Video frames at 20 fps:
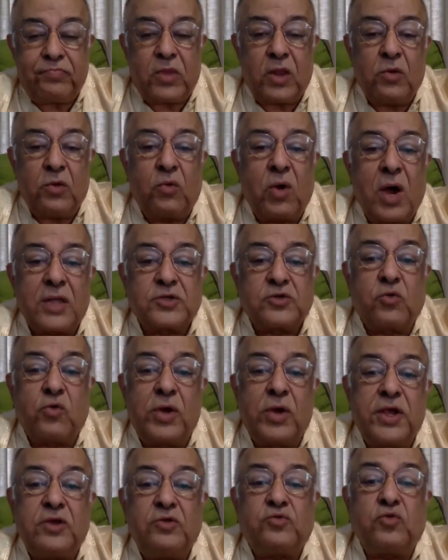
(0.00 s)
was
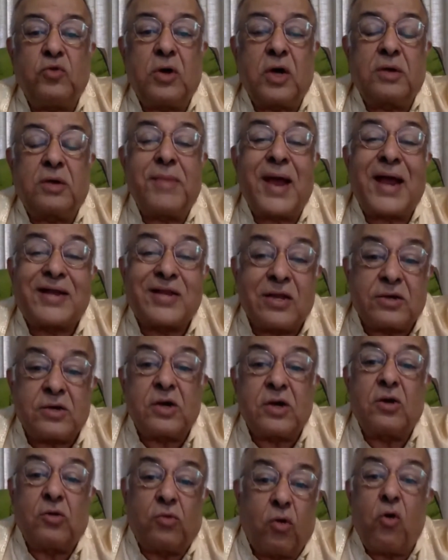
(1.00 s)
going to her
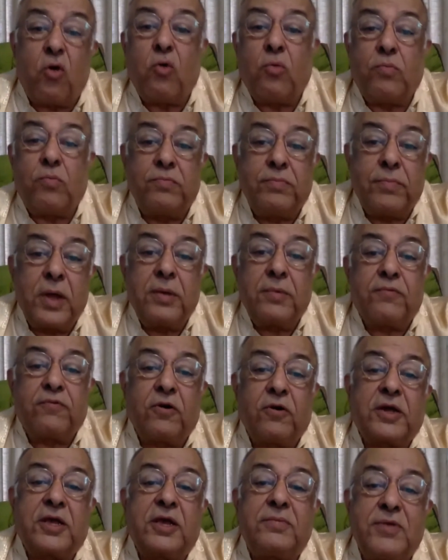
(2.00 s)
maternal home
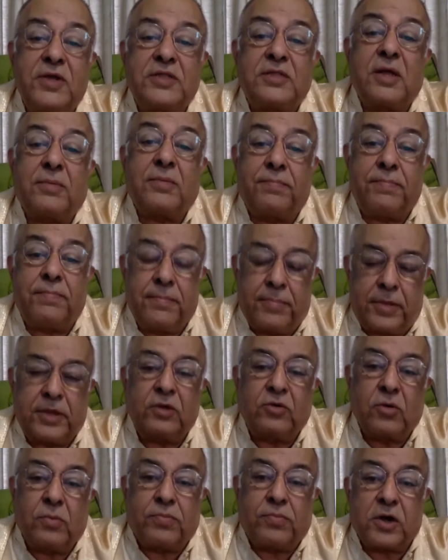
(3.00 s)
for giving the
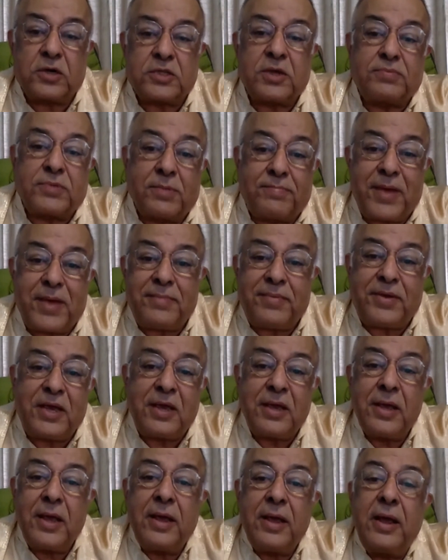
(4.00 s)
birth of the
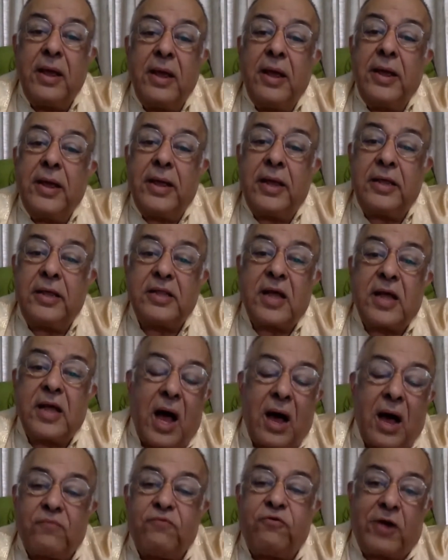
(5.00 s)
baby, in the
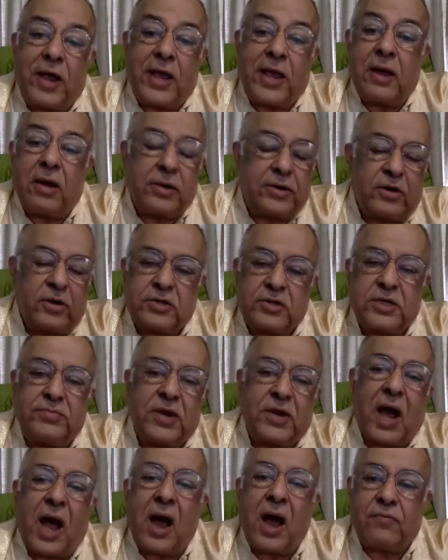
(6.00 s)
halfway, or not
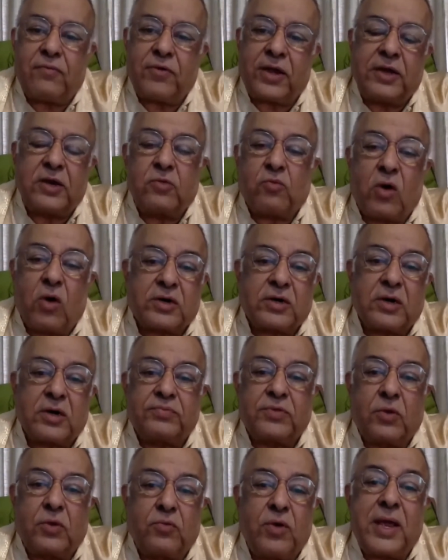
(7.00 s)
even halfway, in a quarter of
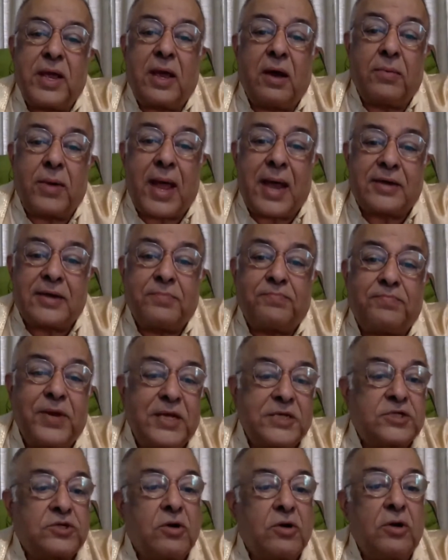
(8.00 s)
the way, at a
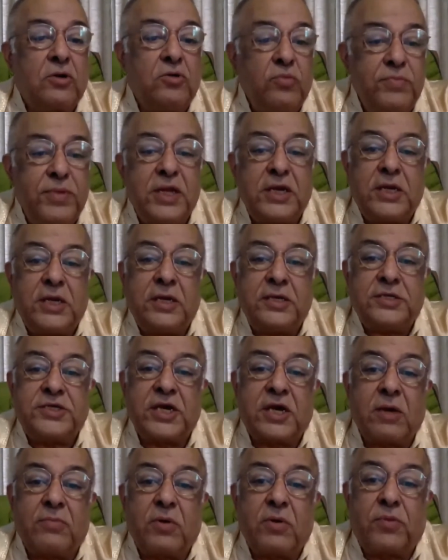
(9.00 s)
place called Lumbini, she
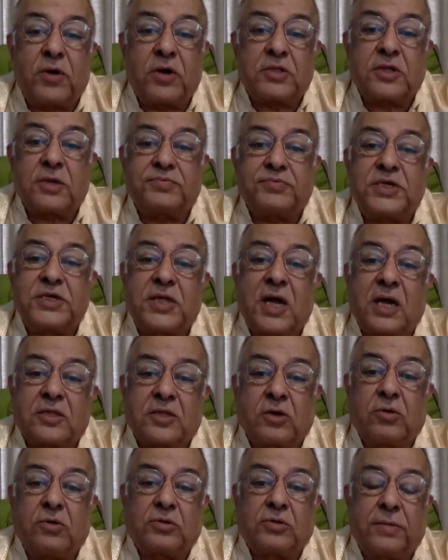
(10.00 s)
gave a birth of Siddhartha
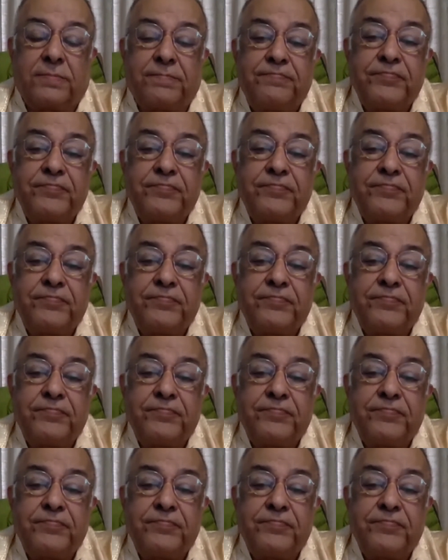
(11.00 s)
Gautam.